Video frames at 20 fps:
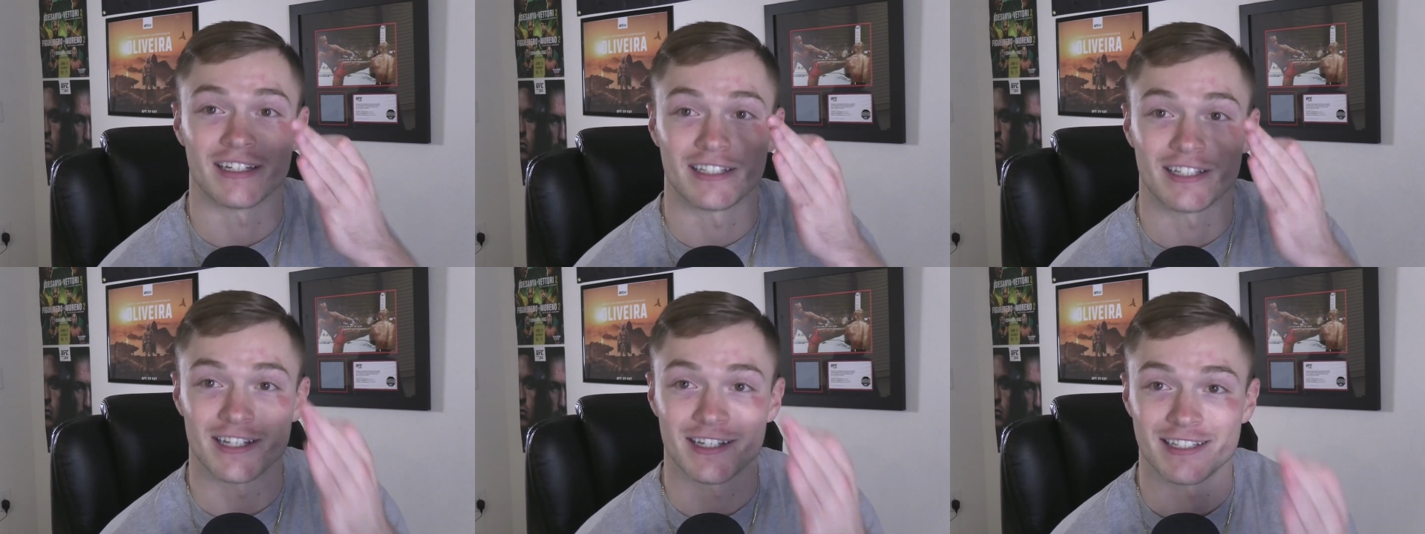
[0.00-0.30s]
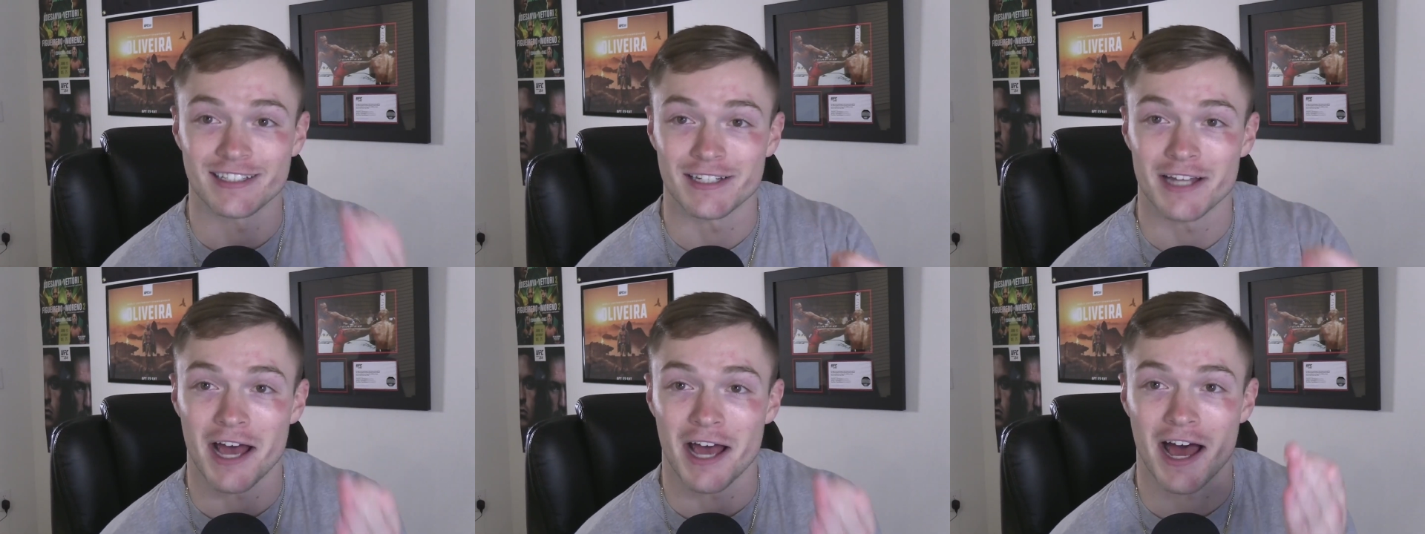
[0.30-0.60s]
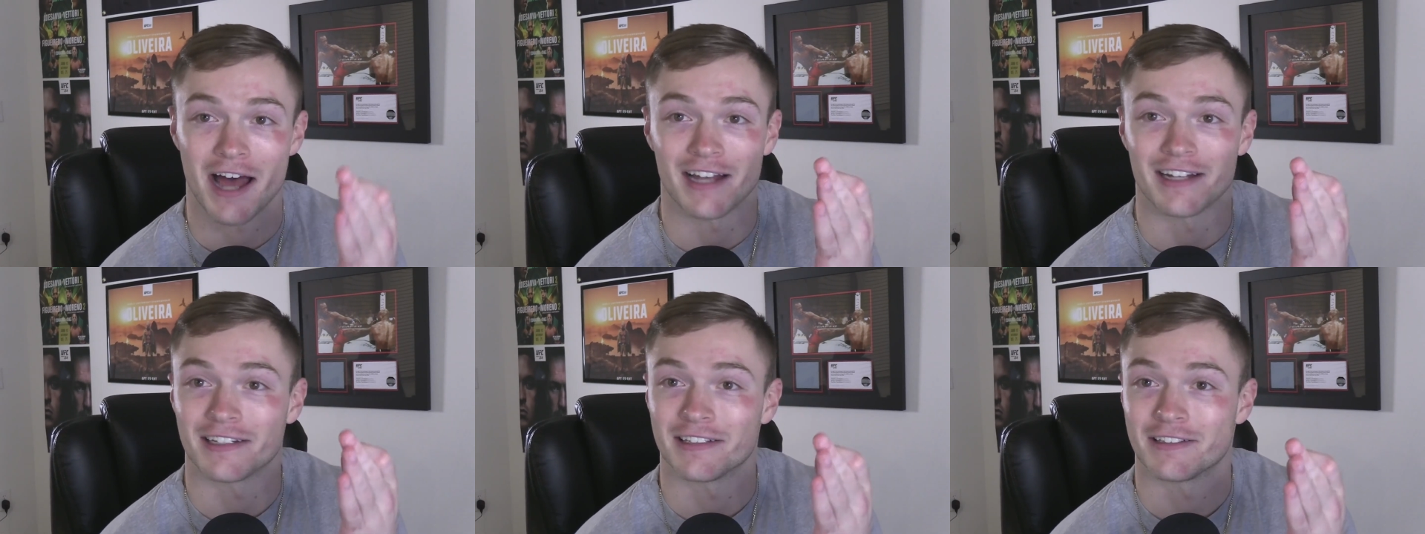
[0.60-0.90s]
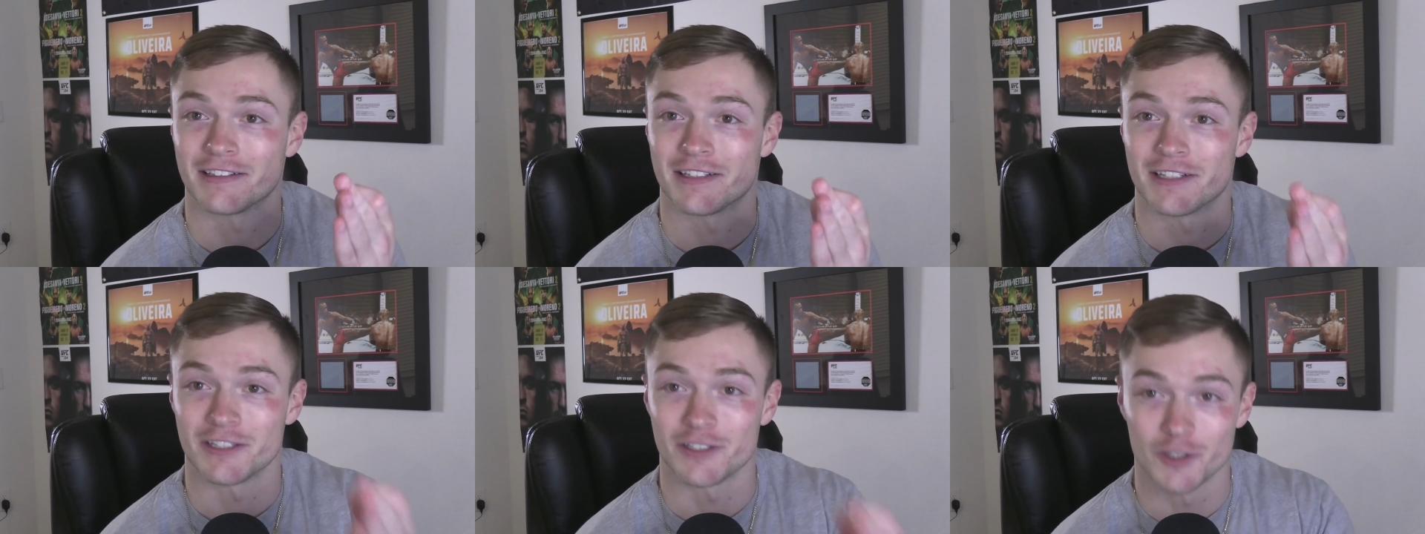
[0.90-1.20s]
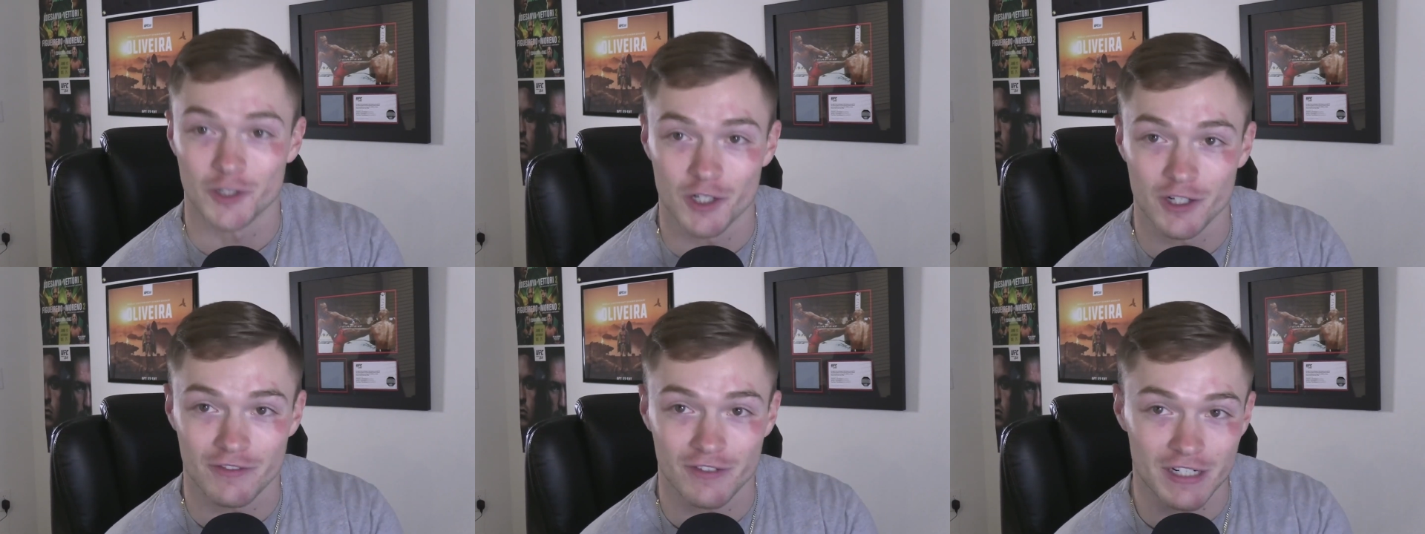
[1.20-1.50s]
does not
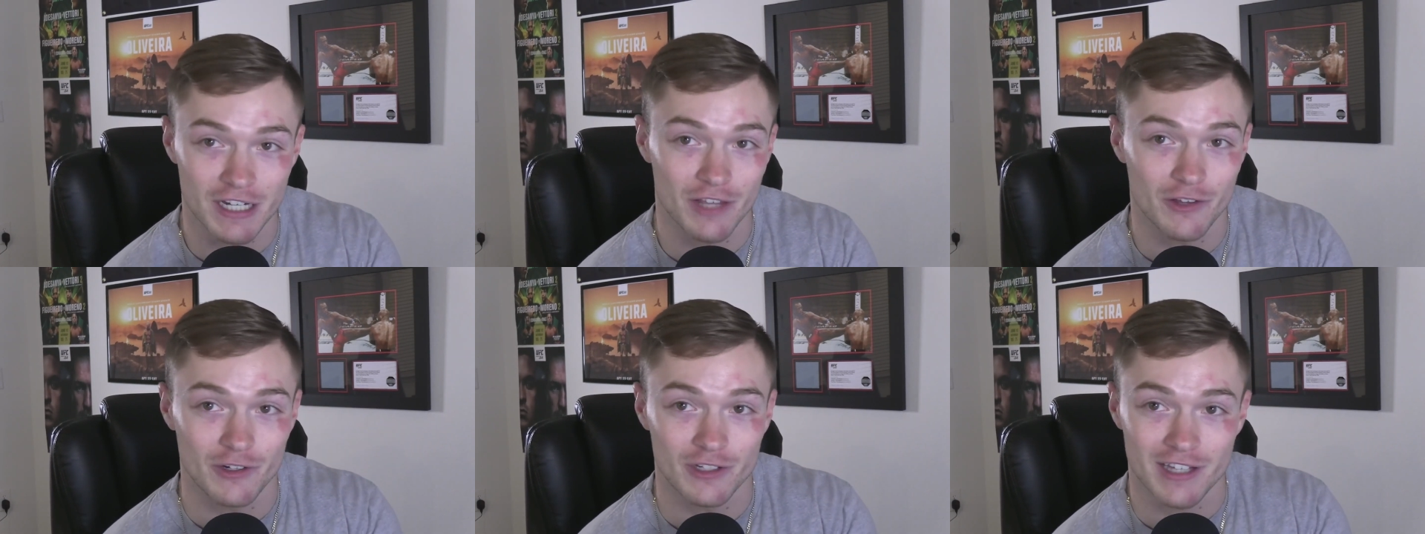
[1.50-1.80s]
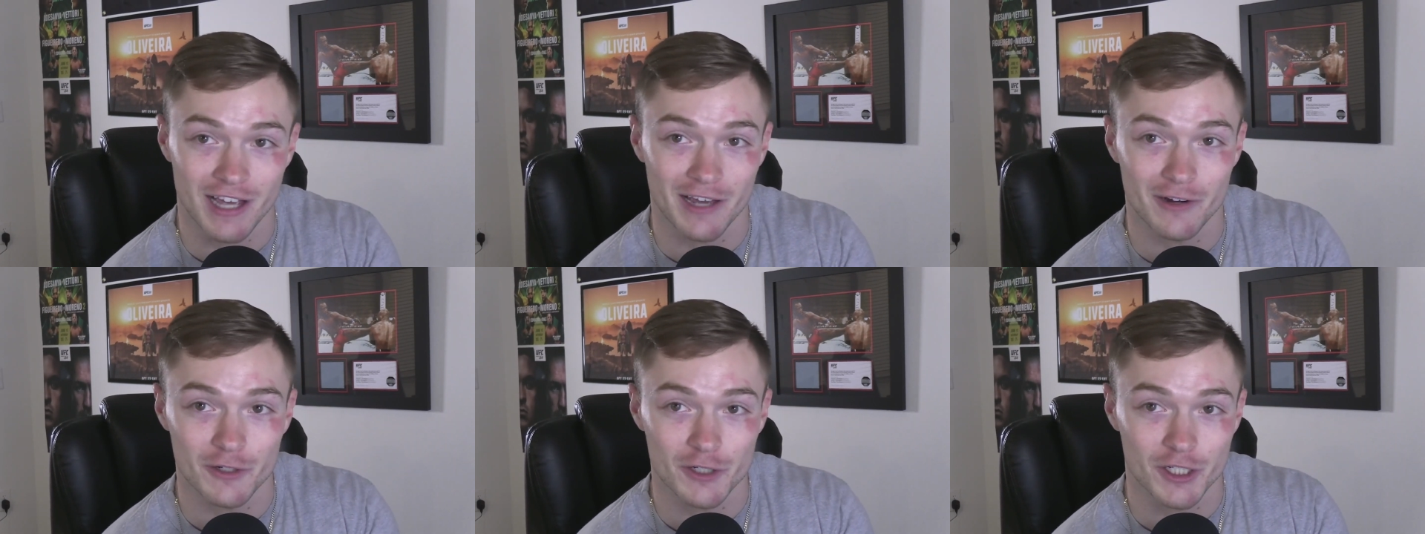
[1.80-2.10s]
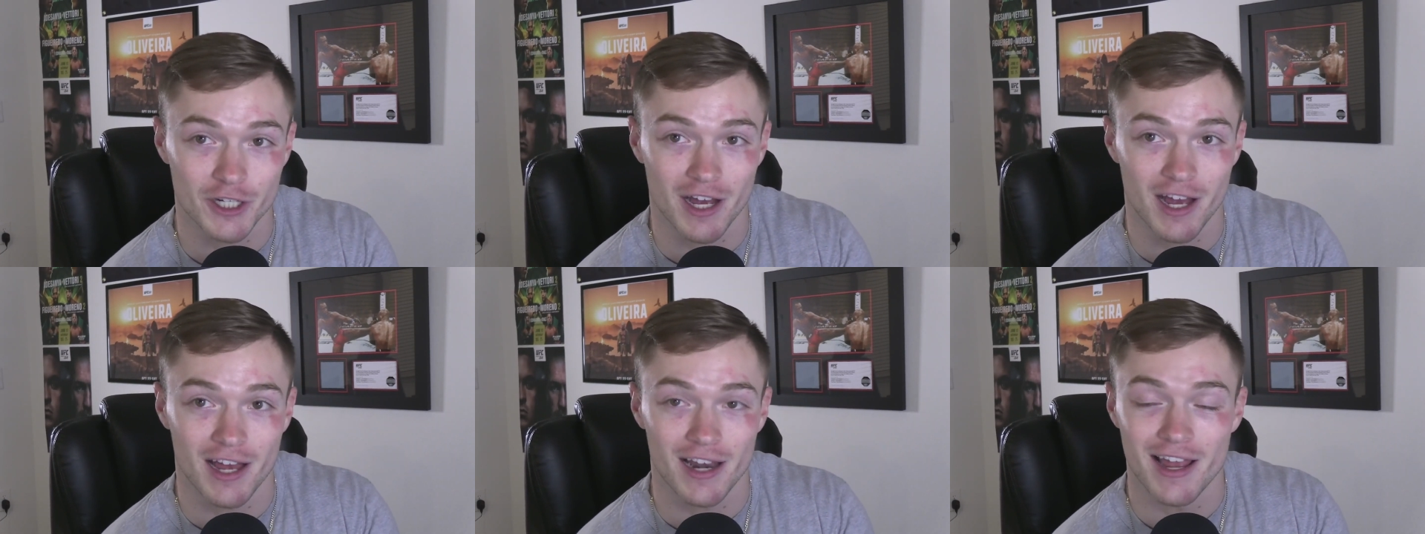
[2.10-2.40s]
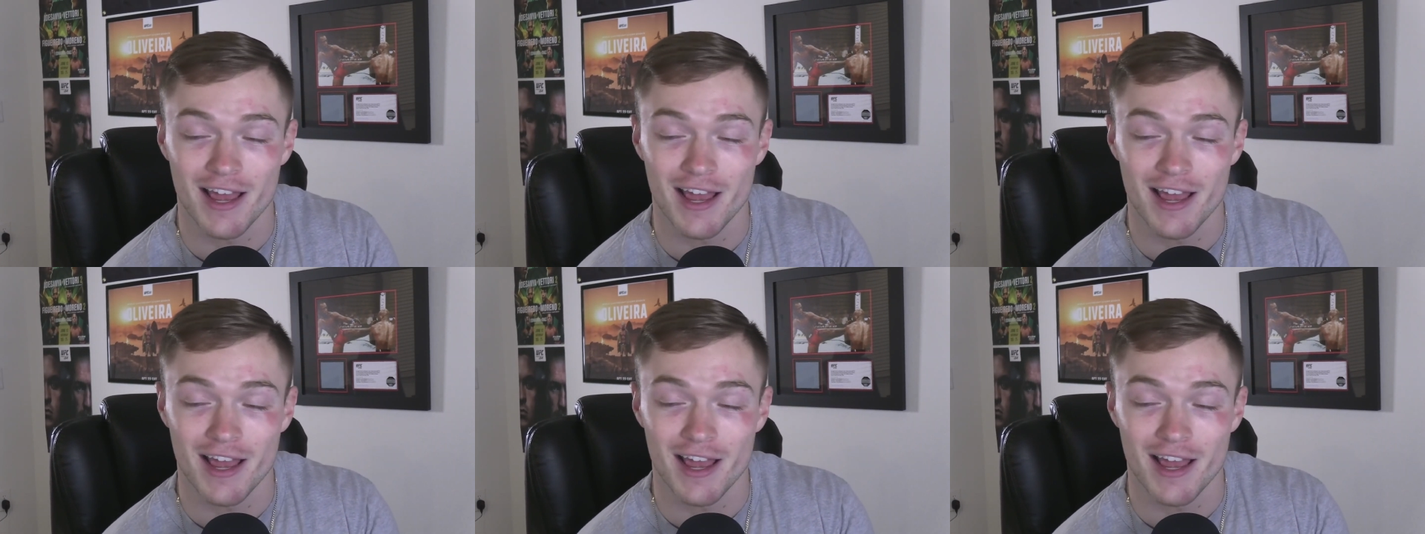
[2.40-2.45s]
deserve another title shot.